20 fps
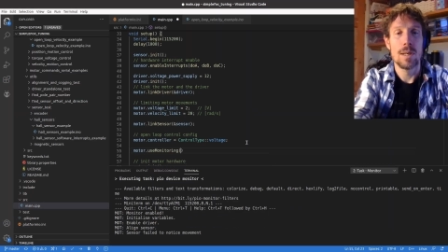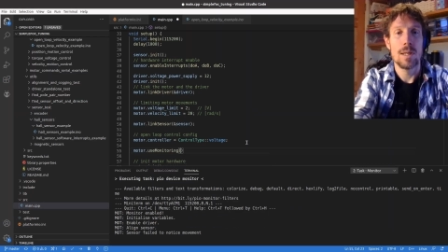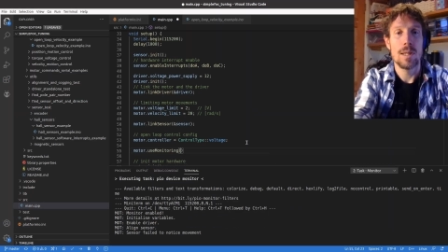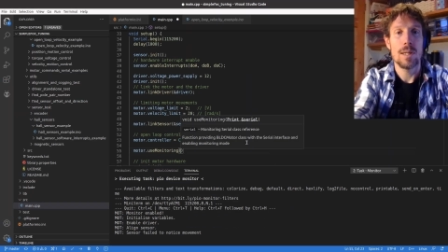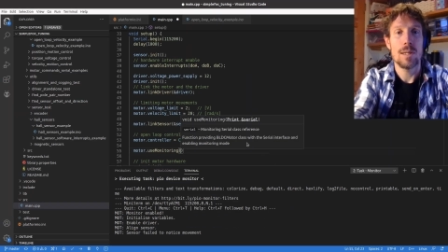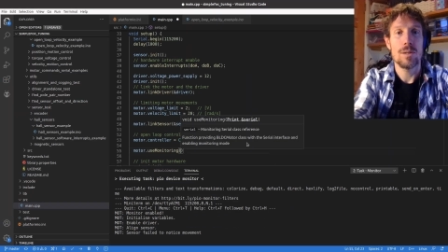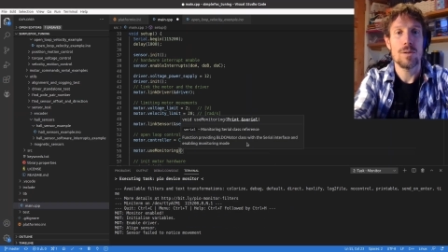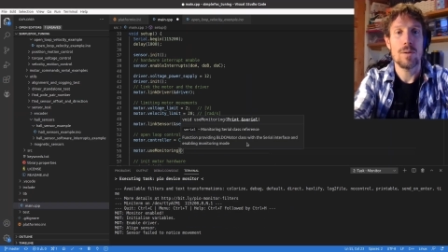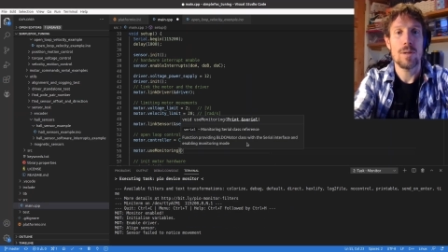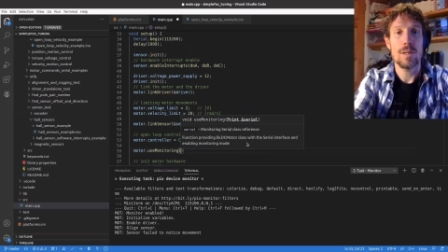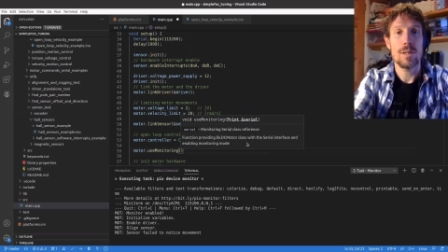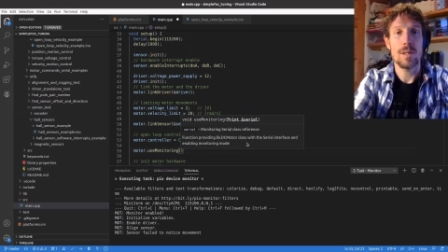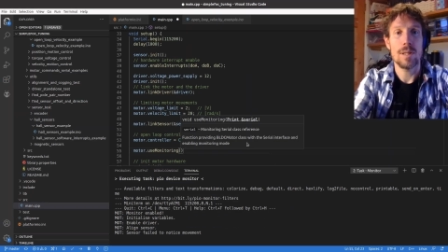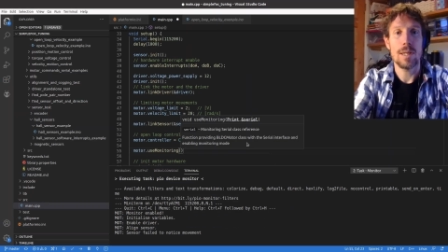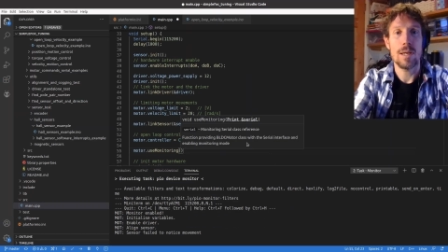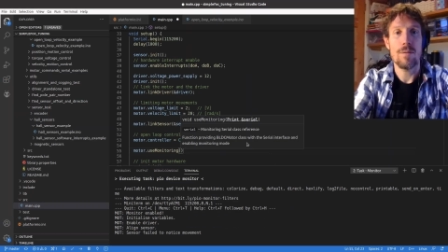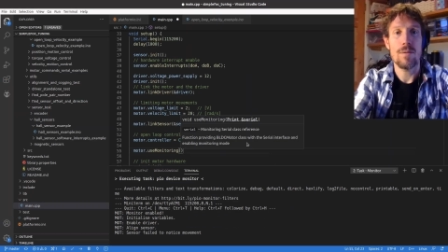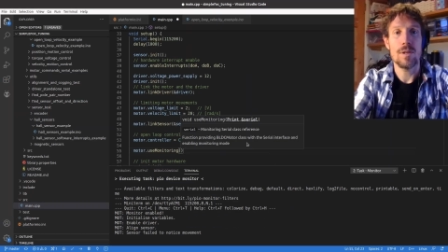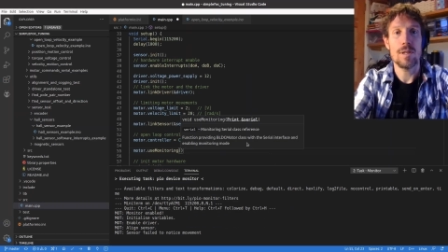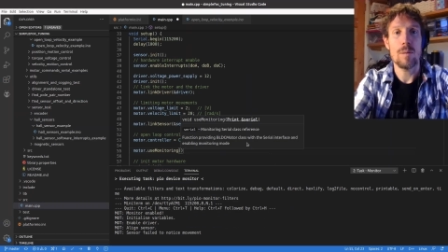So this will
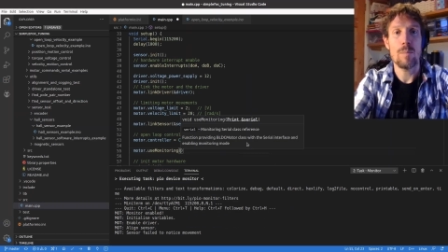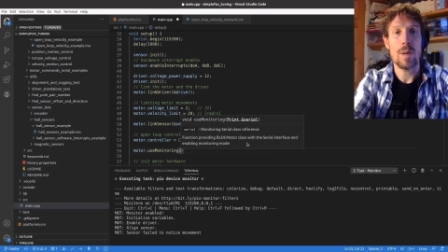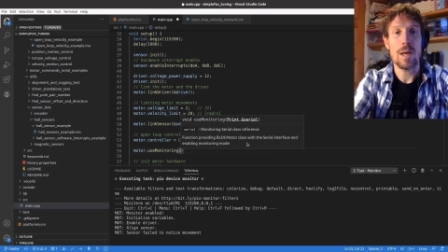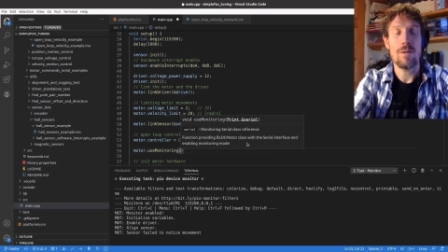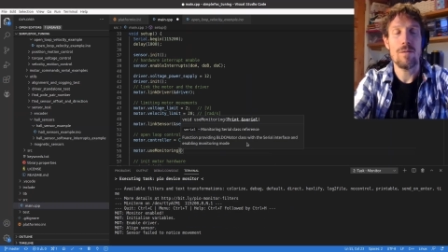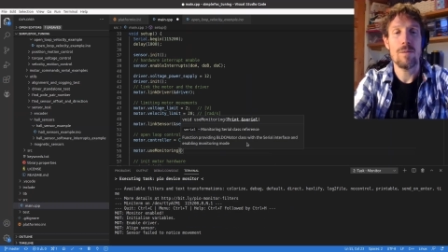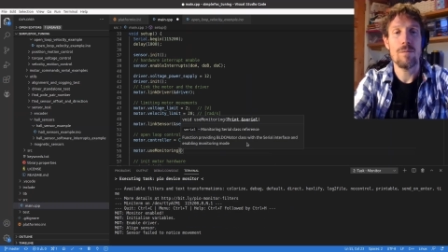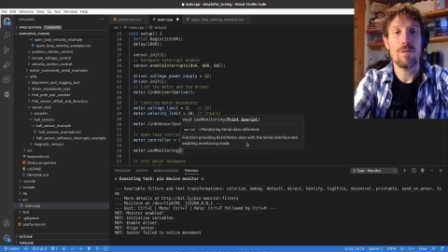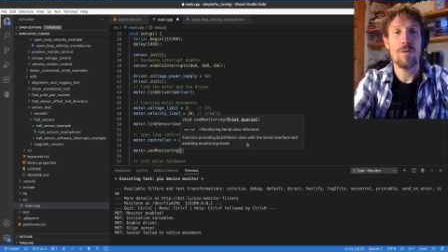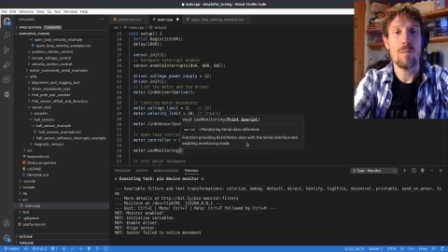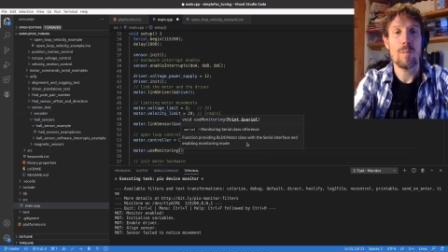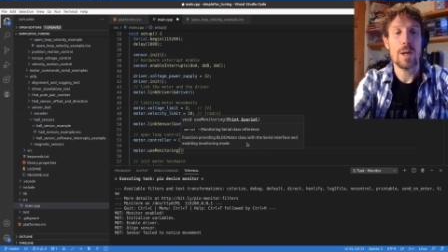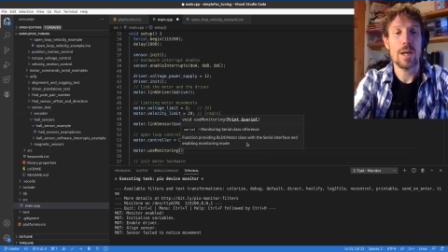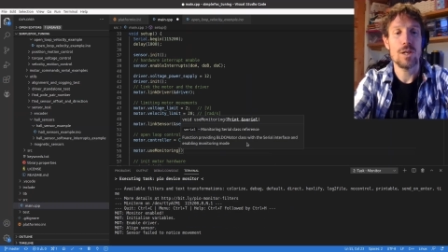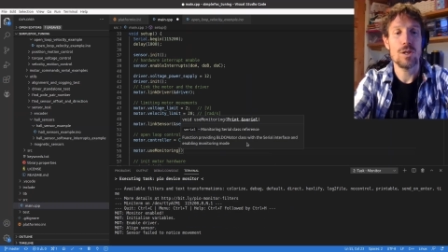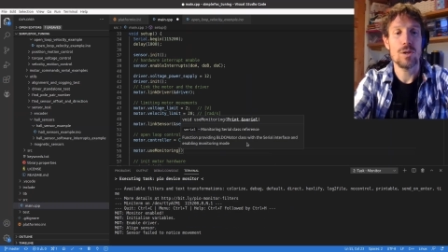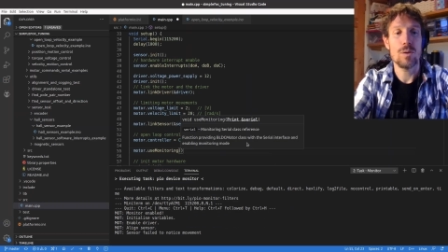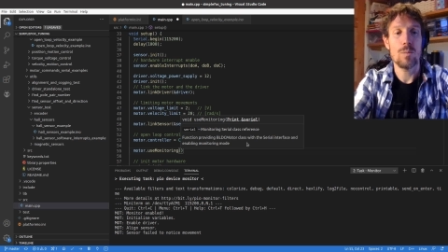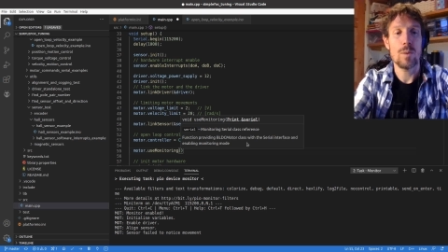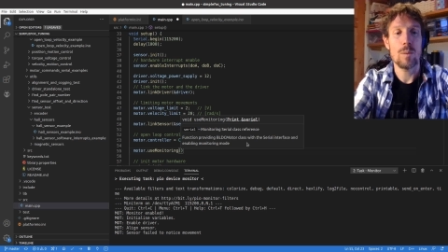give us a bit of
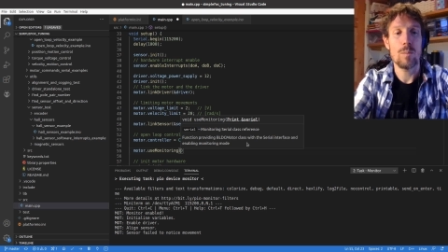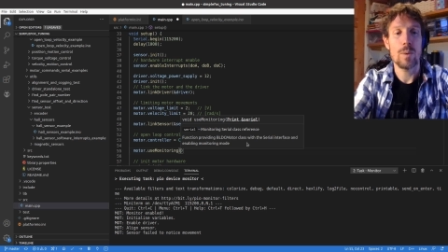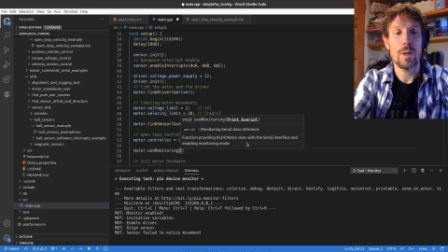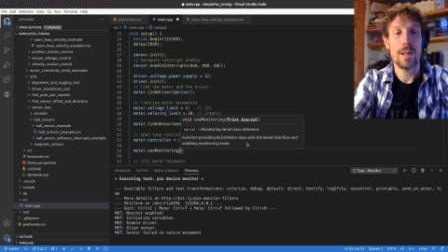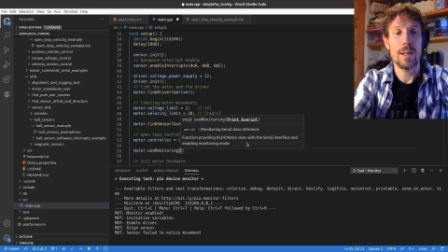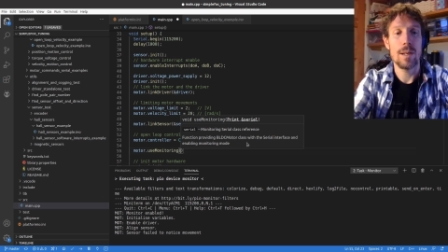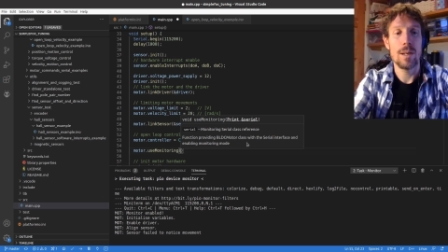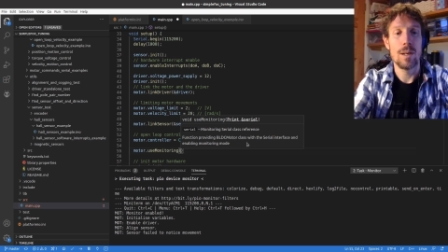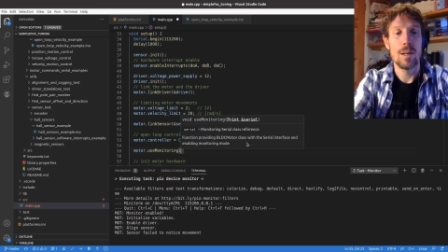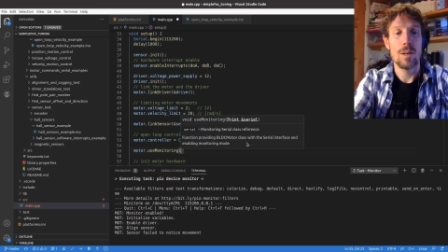information when we're